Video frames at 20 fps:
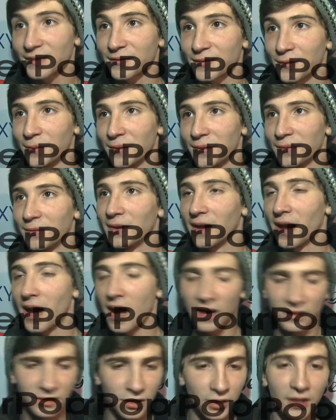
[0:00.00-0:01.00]
year for Win Win,
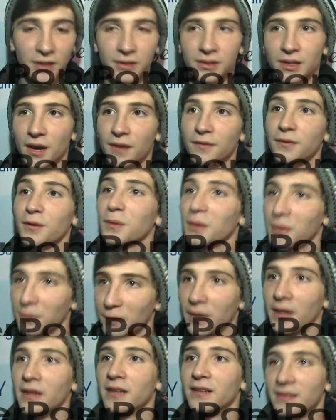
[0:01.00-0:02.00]
uh, two years ago for Win
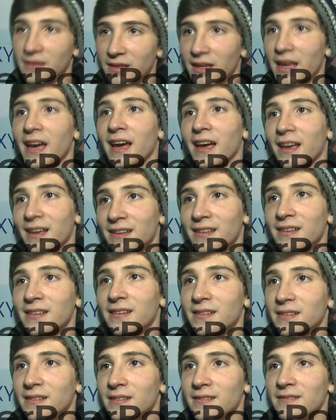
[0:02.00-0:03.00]
Win. Yeah. Win-win. Now,